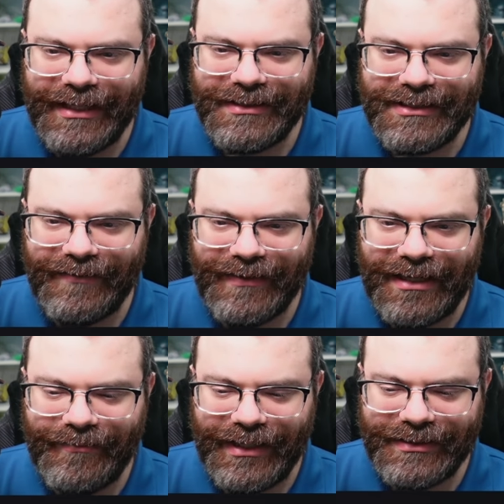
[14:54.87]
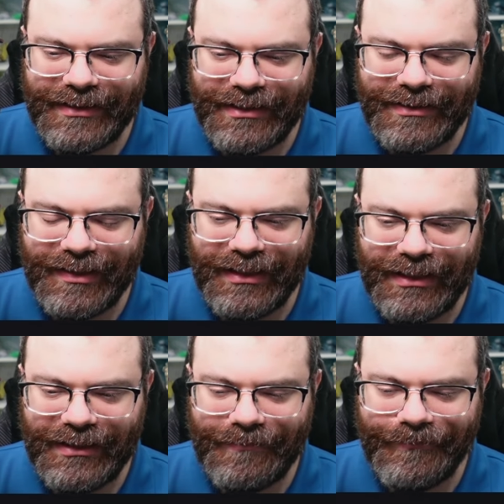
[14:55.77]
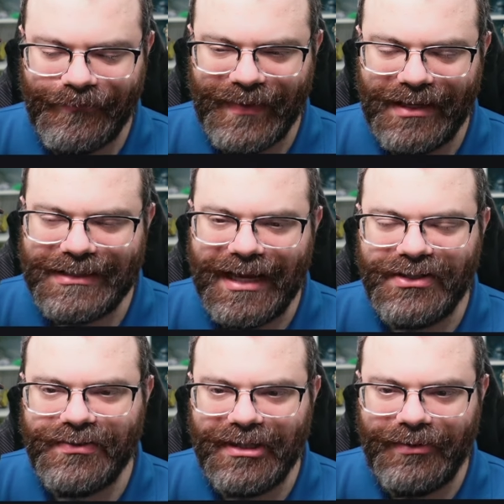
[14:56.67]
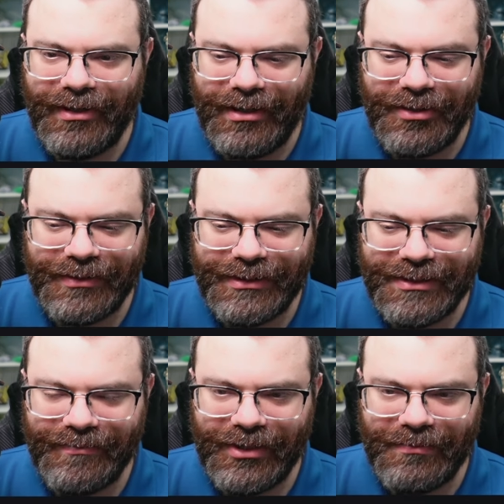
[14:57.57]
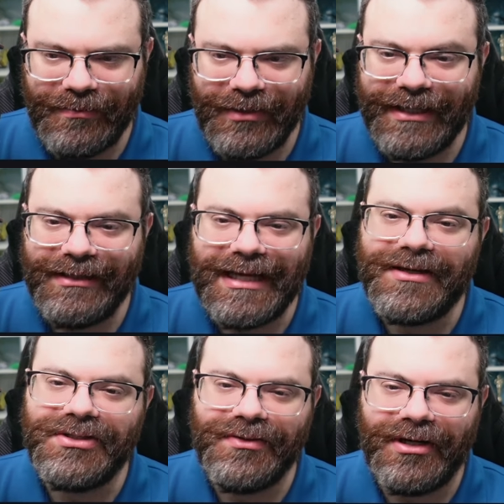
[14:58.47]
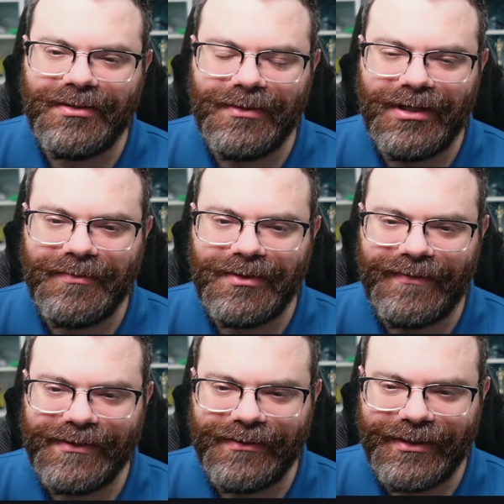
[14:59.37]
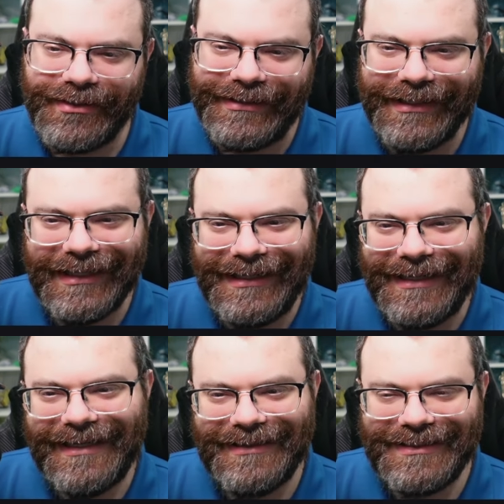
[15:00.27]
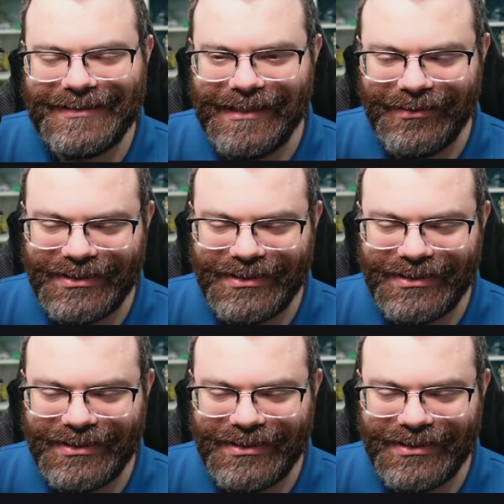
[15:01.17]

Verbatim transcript: and see if that makes sense. Um, because I can't do double R, which is the problem. Like I could do R double R, but I have to go here. This is yellow